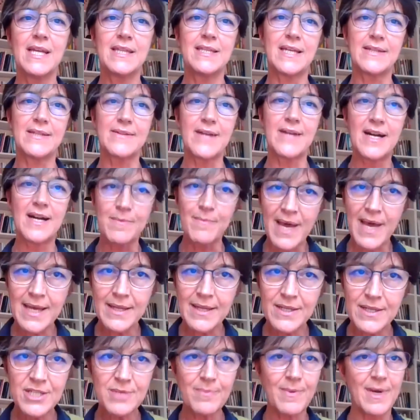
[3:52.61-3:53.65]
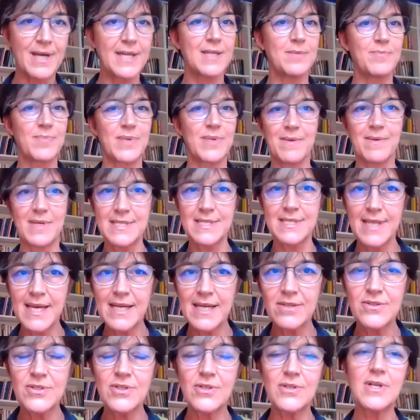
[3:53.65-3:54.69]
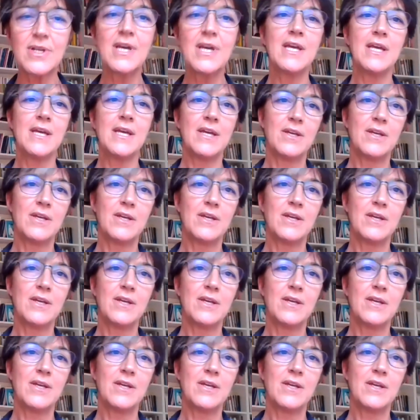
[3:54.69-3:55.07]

that are managed by the private sector,